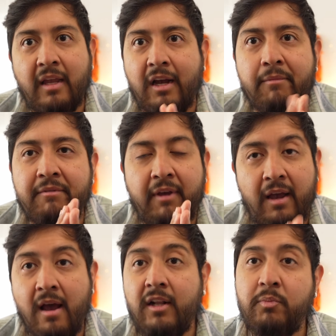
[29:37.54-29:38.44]
have even
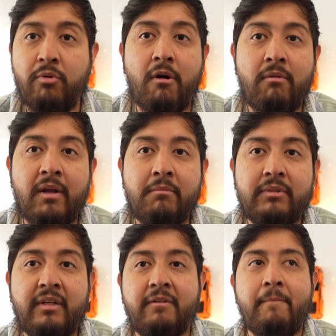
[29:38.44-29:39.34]
health problems.
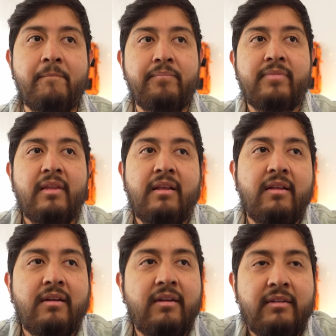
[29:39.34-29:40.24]
And
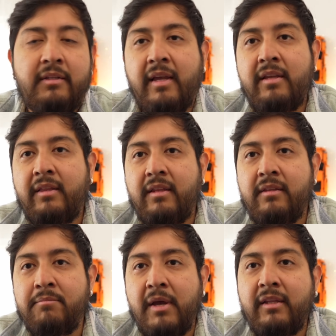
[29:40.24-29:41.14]
the
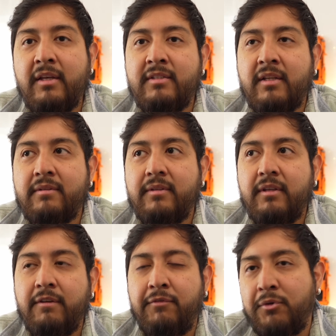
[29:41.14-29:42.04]
main thing is that
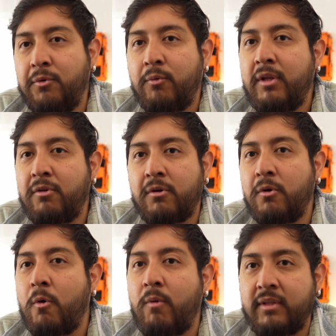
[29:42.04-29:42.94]
if you really don't
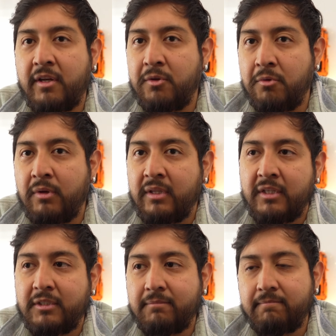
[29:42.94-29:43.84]
know what are you doing
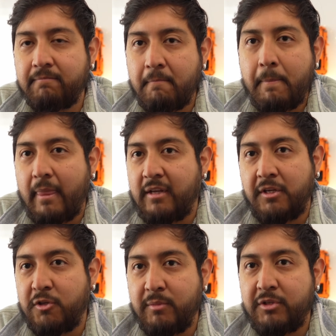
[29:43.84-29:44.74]
this, as I
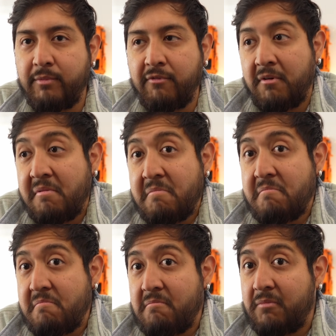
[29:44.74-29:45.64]
just mentioned before,
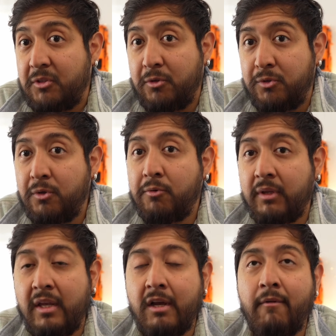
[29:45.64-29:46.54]
you should
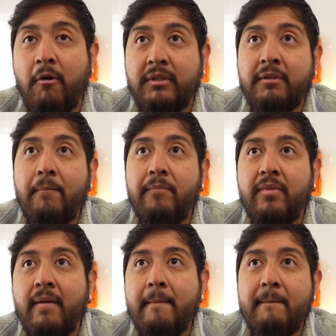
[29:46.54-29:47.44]
rethink about it.
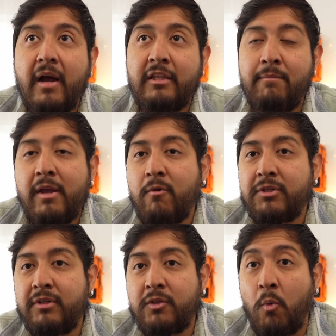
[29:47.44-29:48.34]
And the main
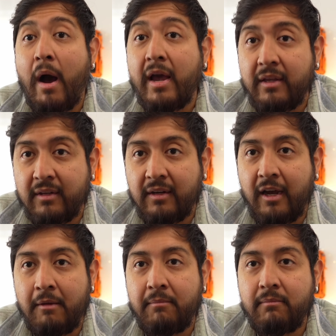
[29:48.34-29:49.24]
question is why
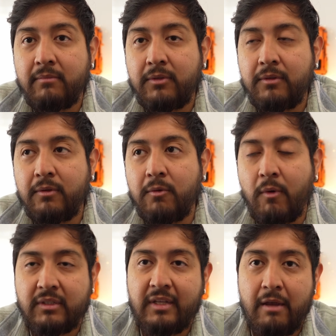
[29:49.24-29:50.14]

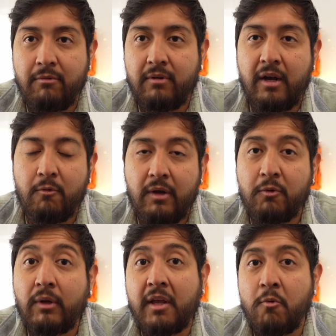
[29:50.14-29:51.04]
was able,
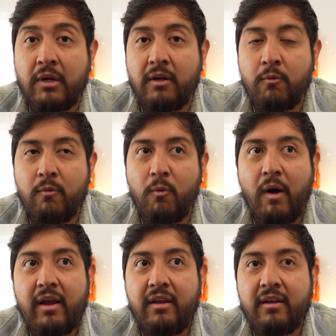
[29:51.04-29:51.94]
what I want,
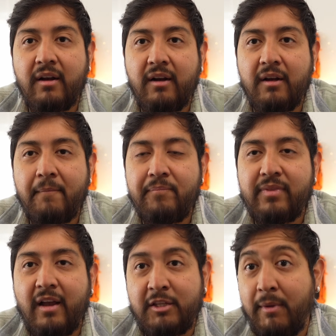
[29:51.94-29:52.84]
why,
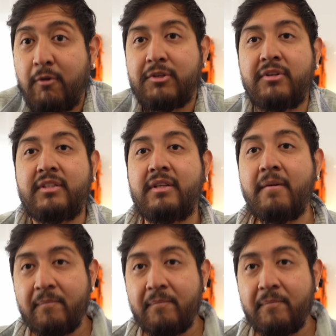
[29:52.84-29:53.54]
and the main question is